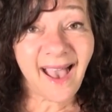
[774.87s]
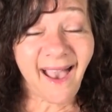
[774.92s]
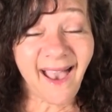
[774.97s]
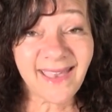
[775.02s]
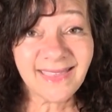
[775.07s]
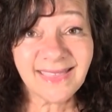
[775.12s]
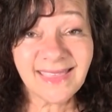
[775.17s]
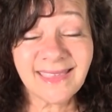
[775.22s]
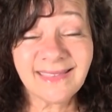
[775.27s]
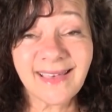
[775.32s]

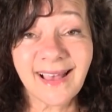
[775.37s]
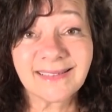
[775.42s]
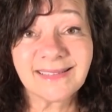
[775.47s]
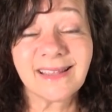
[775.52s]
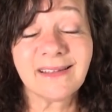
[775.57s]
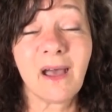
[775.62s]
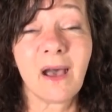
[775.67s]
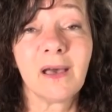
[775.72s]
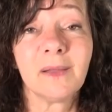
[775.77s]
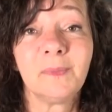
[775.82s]
I think that's
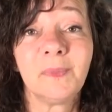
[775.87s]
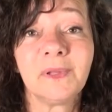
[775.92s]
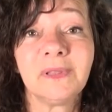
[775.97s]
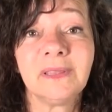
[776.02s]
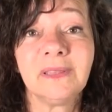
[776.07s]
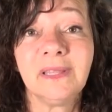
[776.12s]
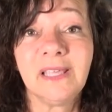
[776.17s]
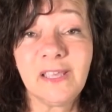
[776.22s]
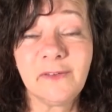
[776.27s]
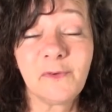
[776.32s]
an
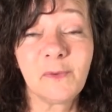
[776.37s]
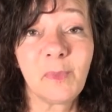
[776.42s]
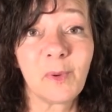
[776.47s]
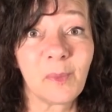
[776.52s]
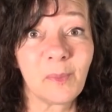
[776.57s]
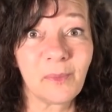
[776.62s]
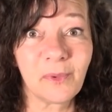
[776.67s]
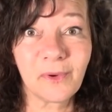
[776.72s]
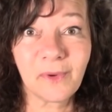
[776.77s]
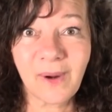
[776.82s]

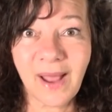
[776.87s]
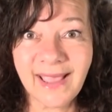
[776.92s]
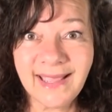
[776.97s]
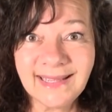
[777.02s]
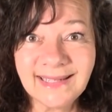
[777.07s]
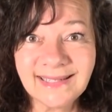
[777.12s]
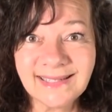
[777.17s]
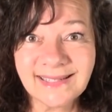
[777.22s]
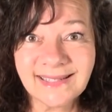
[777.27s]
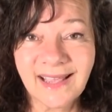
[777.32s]
unbelievable
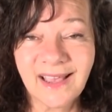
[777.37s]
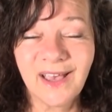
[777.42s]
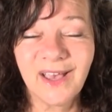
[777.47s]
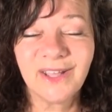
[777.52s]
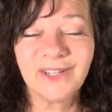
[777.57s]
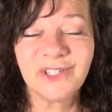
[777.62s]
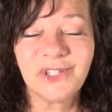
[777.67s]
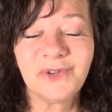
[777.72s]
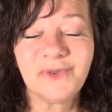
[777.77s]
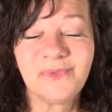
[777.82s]
price
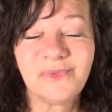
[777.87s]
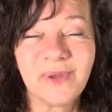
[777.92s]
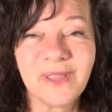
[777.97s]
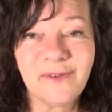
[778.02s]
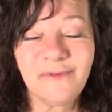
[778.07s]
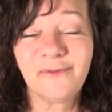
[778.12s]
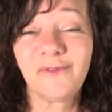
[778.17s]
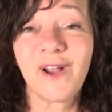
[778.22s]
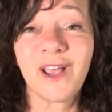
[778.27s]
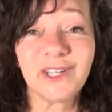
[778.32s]
to
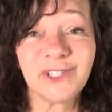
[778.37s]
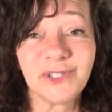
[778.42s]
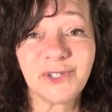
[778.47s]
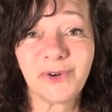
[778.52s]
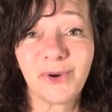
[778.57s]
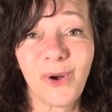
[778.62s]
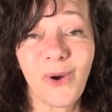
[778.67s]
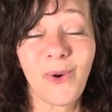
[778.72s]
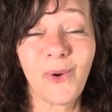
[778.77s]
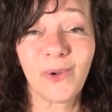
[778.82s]
refresh
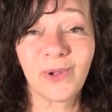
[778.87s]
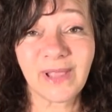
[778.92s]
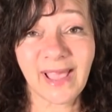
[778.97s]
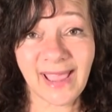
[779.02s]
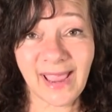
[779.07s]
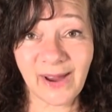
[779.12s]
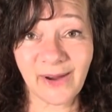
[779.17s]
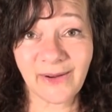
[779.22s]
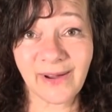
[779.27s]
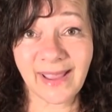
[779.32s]
your whole
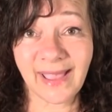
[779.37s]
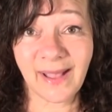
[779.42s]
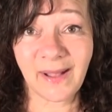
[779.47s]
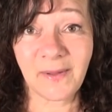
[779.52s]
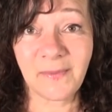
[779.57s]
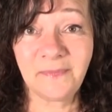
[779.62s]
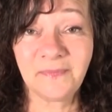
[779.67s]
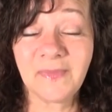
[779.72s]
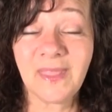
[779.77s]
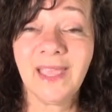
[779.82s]

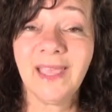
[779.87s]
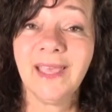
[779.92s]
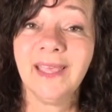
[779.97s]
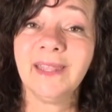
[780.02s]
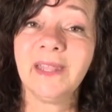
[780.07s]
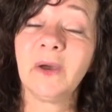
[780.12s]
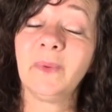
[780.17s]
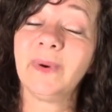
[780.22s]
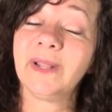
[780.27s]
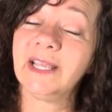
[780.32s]
area.
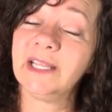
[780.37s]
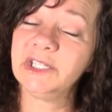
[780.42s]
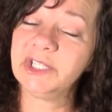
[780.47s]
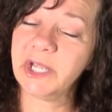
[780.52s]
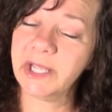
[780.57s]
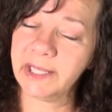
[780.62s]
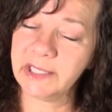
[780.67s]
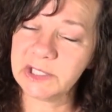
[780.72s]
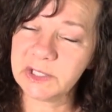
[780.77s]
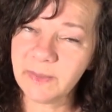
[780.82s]
Now, when I
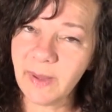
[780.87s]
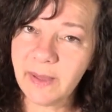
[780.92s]
changed